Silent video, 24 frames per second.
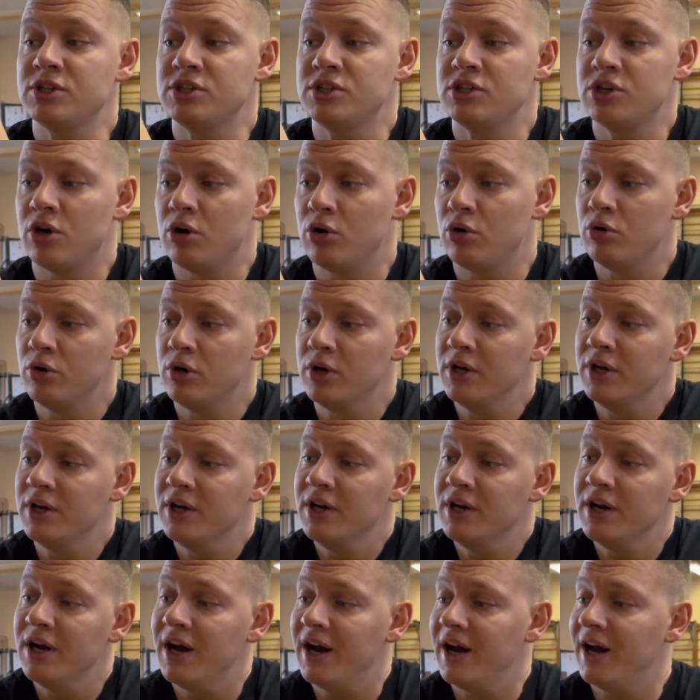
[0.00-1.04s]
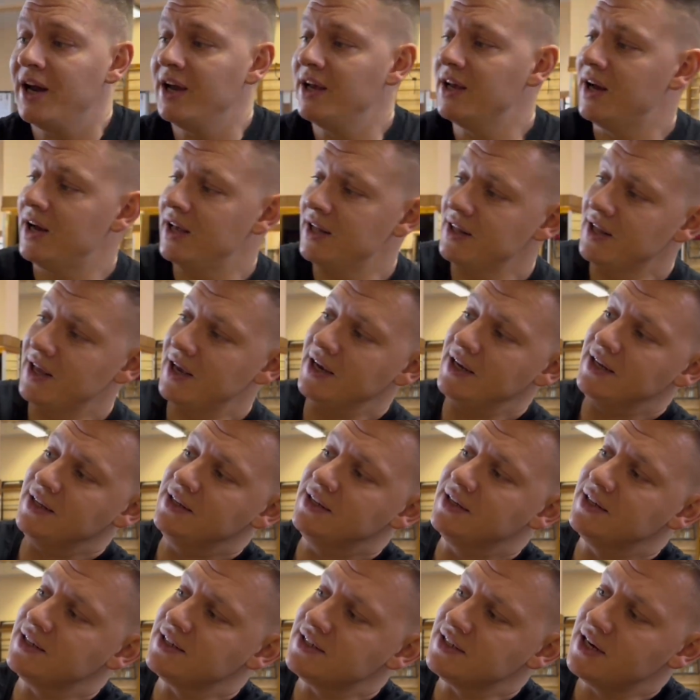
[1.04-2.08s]
So I like
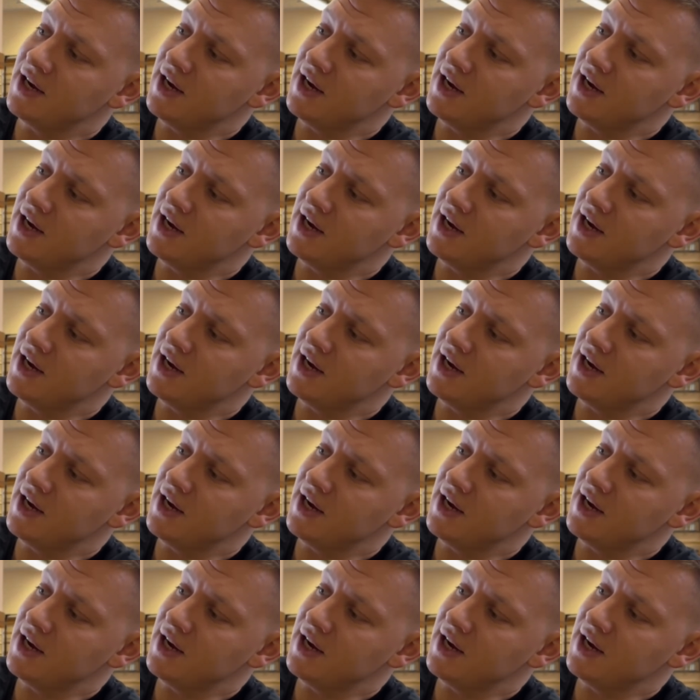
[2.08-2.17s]
this